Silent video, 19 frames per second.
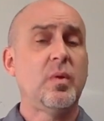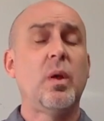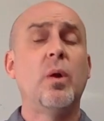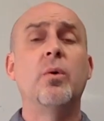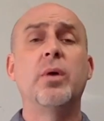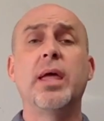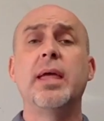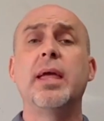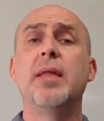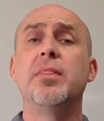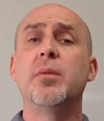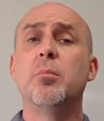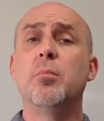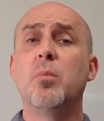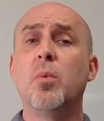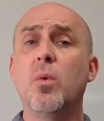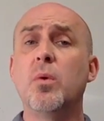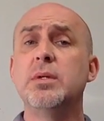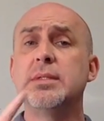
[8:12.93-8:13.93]
Okay, and the
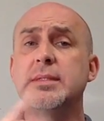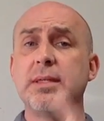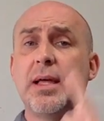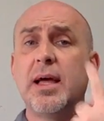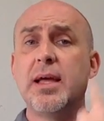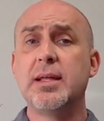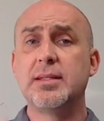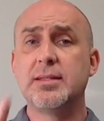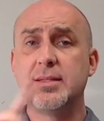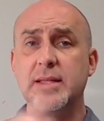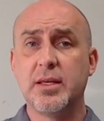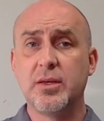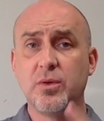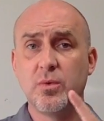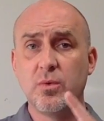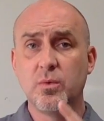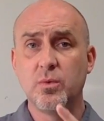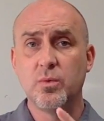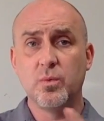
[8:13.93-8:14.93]
more signs that
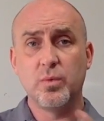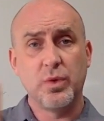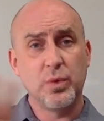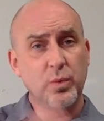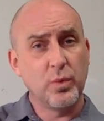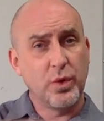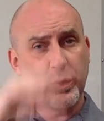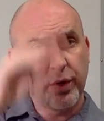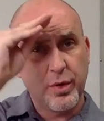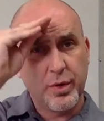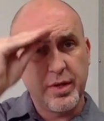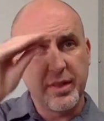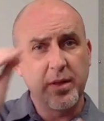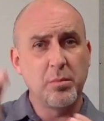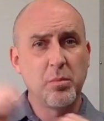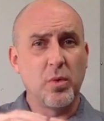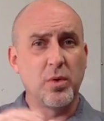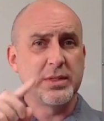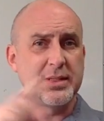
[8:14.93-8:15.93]
you learn and
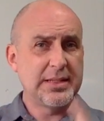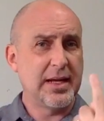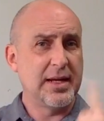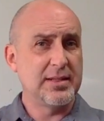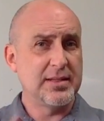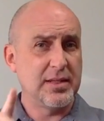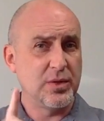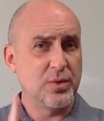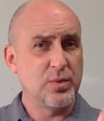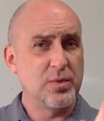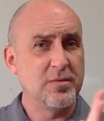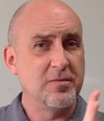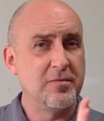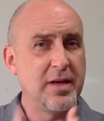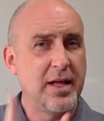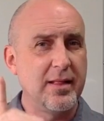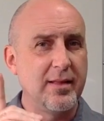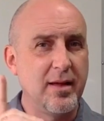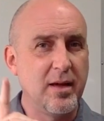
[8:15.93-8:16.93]
the more signs that you
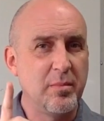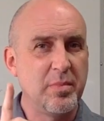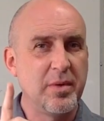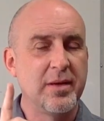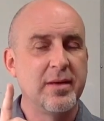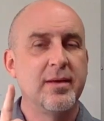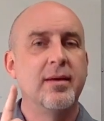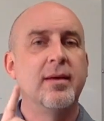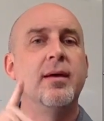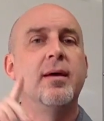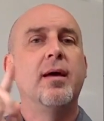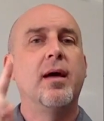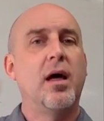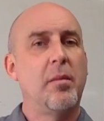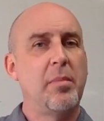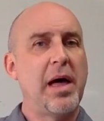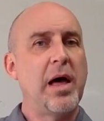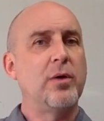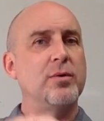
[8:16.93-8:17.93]
develop
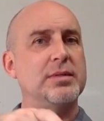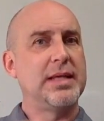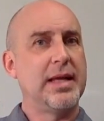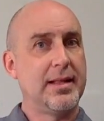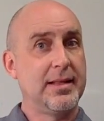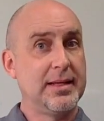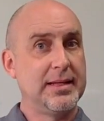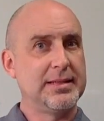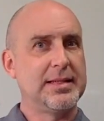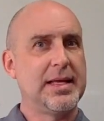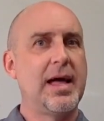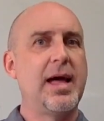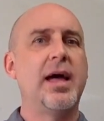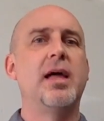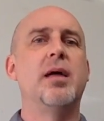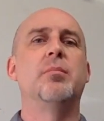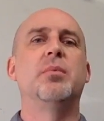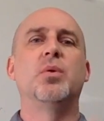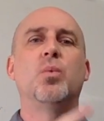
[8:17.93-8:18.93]
about telling
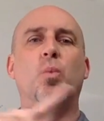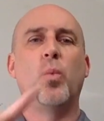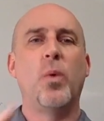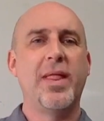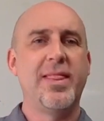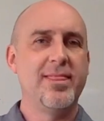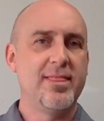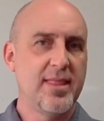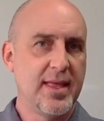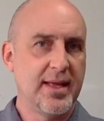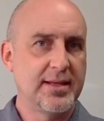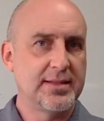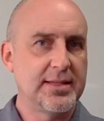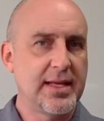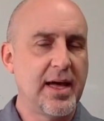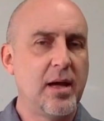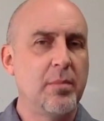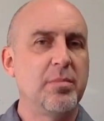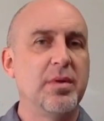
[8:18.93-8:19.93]
time and when things
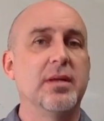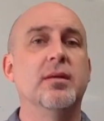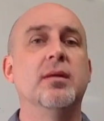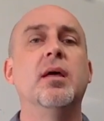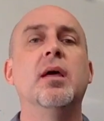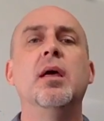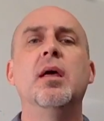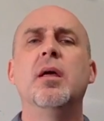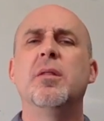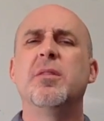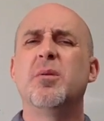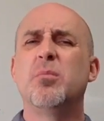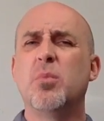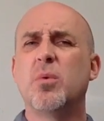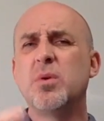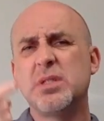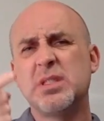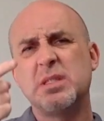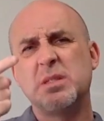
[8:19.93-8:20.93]
happen, the
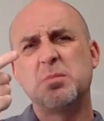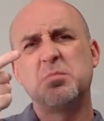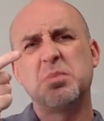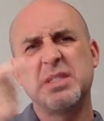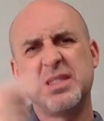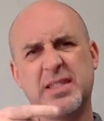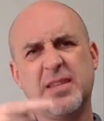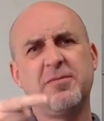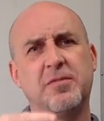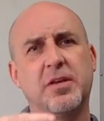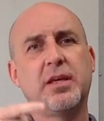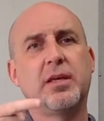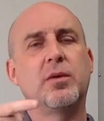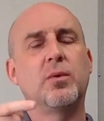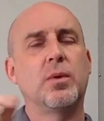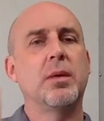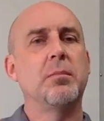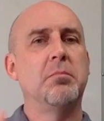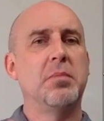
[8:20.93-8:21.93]
more specific
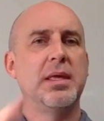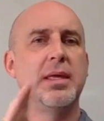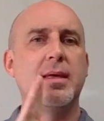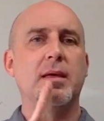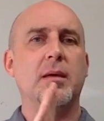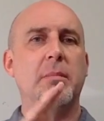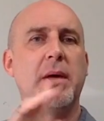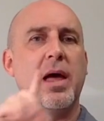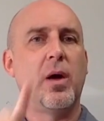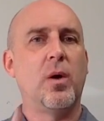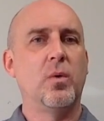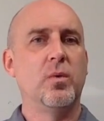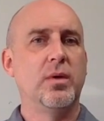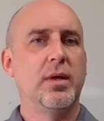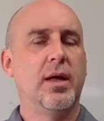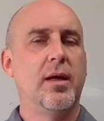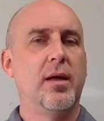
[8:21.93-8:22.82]
you can be about,